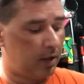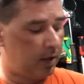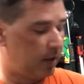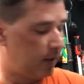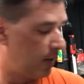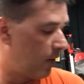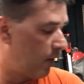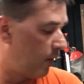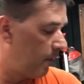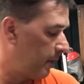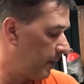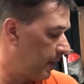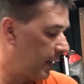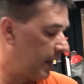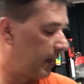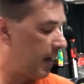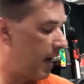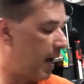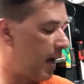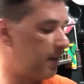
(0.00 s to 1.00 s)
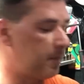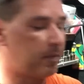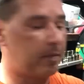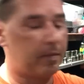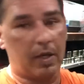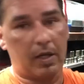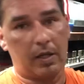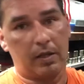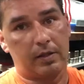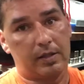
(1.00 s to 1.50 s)
You know, like I'm
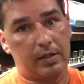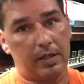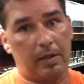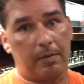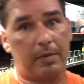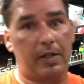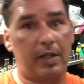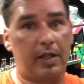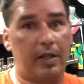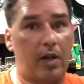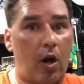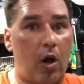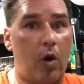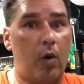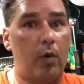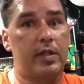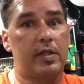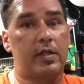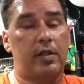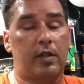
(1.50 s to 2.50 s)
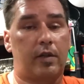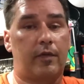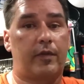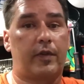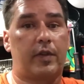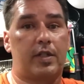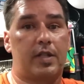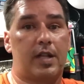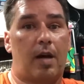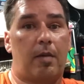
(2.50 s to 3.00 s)
typically always looking
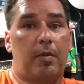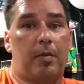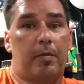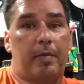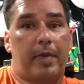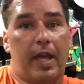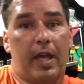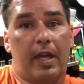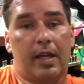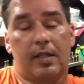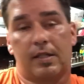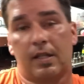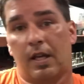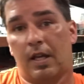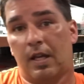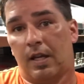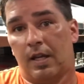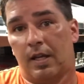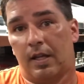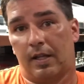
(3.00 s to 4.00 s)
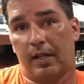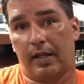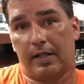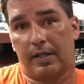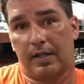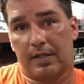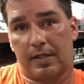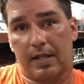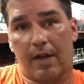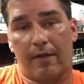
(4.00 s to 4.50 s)
for double banks, like
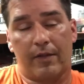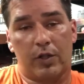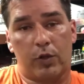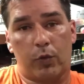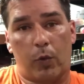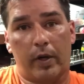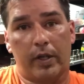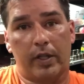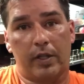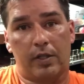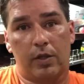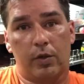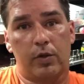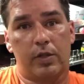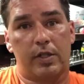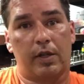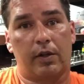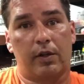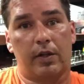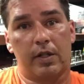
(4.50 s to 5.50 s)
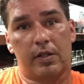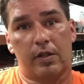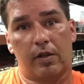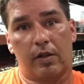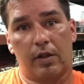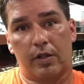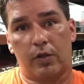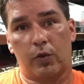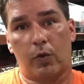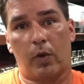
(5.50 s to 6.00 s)
the 722 series or
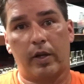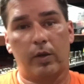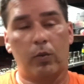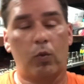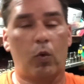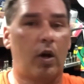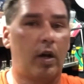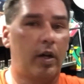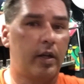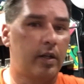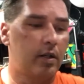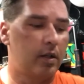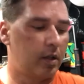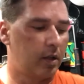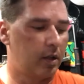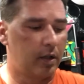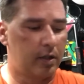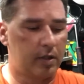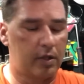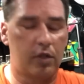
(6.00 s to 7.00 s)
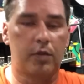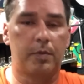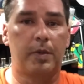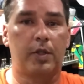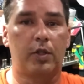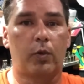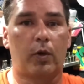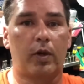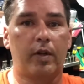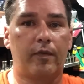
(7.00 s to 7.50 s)
the
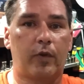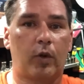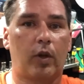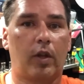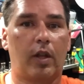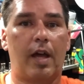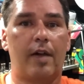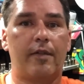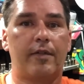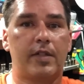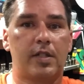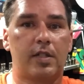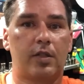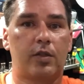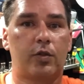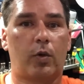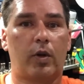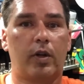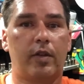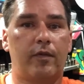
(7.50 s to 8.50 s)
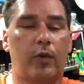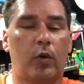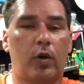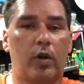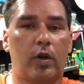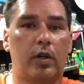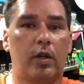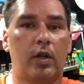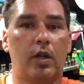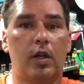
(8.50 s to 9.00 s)
2411s and
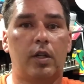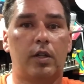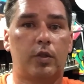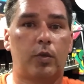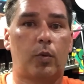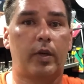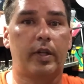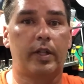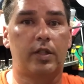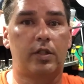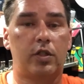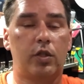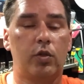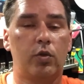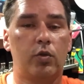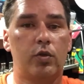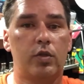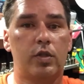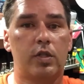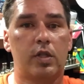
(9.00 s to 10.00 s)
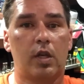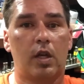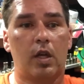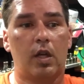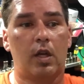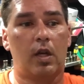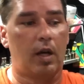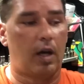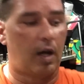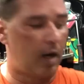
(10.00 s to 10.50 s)
2422s.
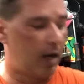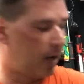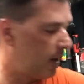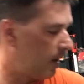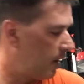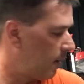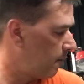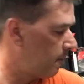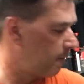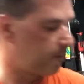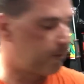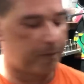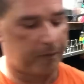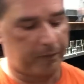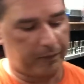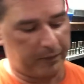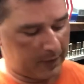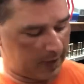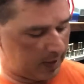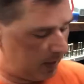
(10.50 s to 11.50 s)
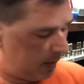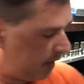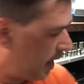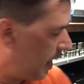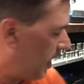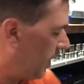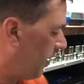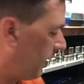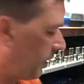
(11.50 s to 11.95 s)
Kind of